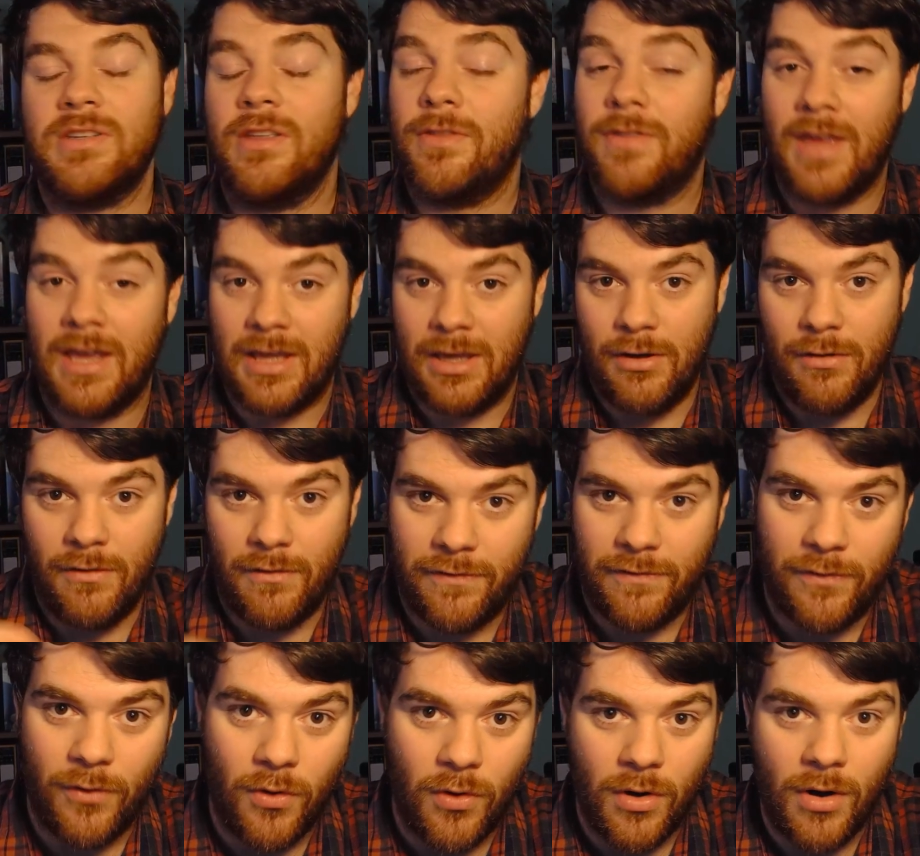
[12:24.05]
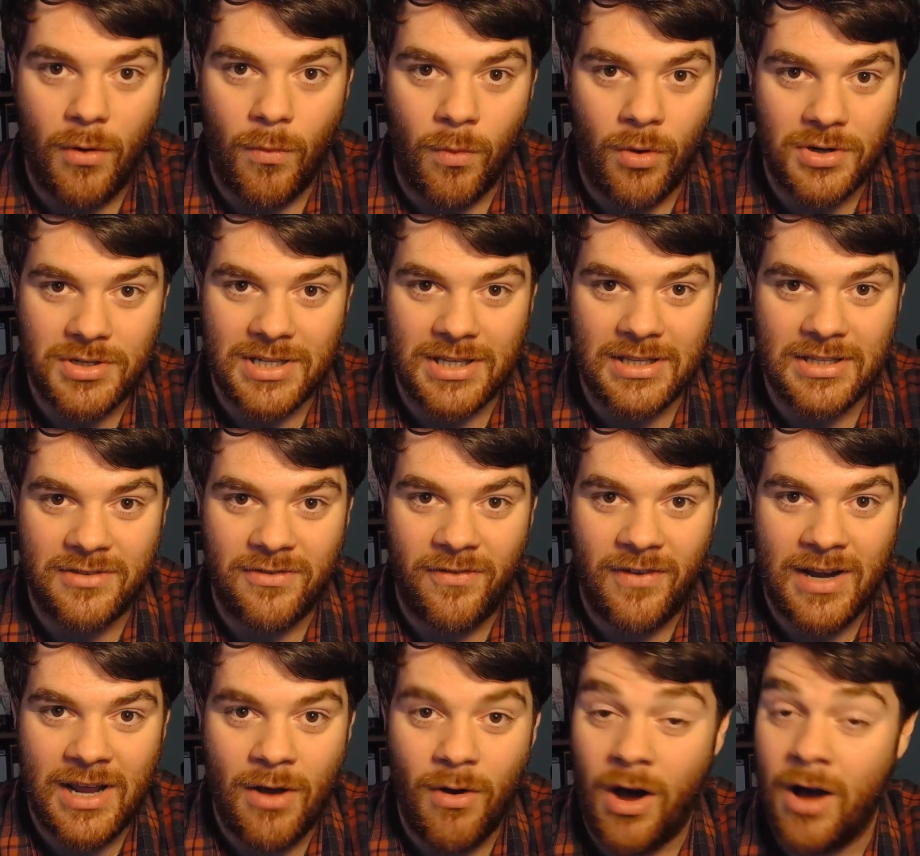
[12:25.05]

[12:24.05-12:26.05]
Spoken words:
Thank you for watching this video.